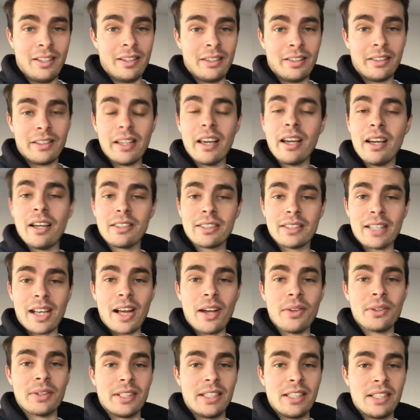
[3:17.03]
get us
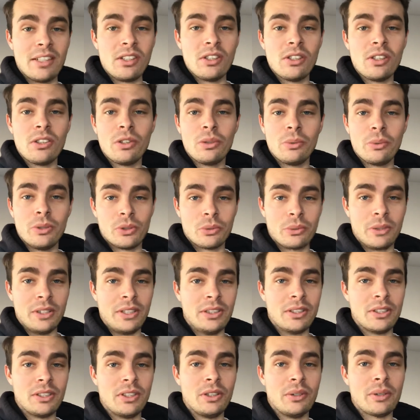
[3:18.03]
out the EU, which we need
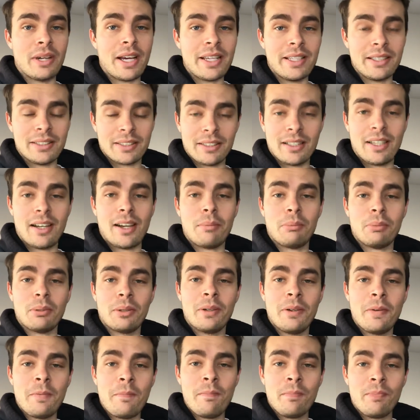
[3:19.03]
to do ASAP.
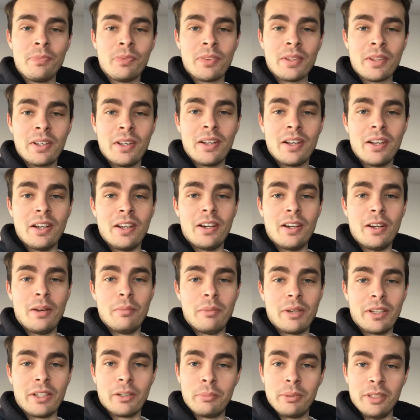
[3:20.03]

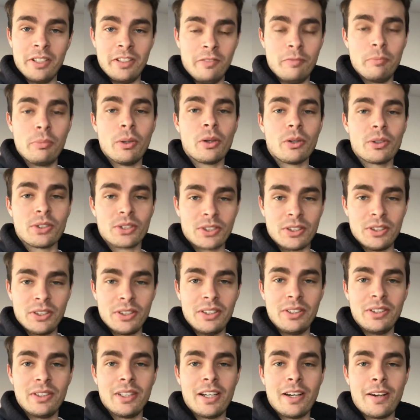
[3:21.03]
And I believe Boris can
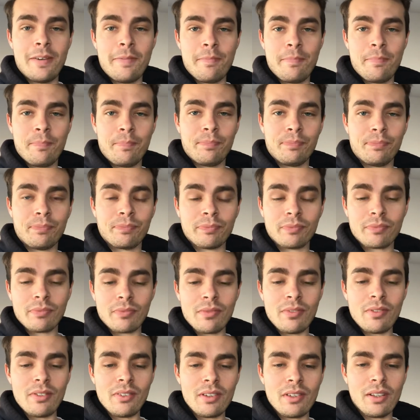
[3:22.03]
do
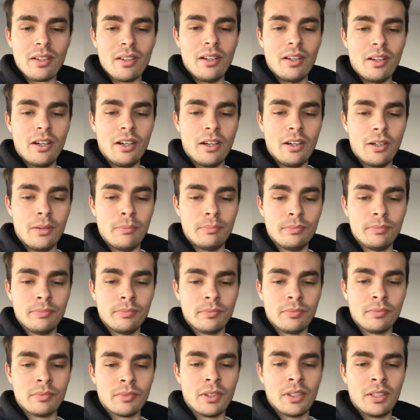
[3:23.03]
that.
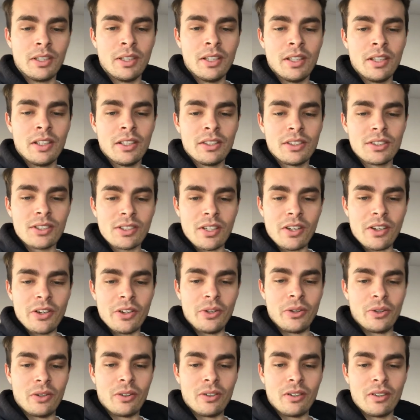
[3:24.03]

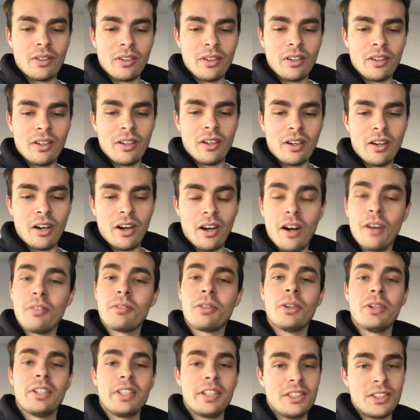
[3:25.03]
So, I've
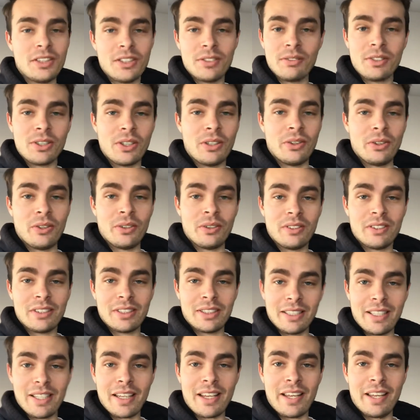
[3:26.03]
got an interview
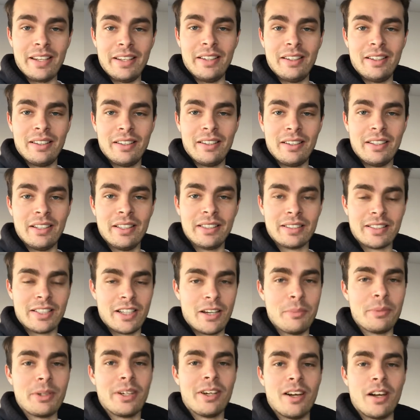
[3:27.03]
today. It's
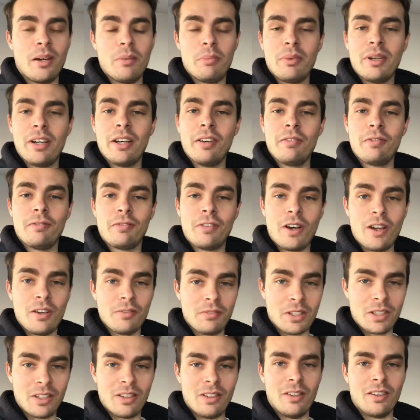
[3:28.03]
coming up at 5
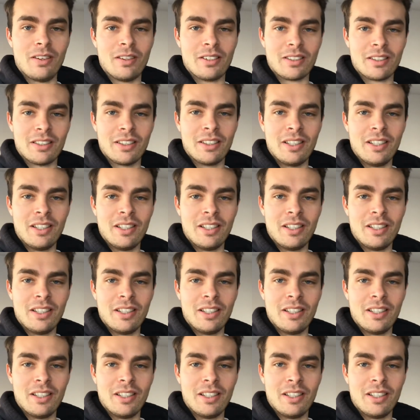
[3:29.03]
o'clock.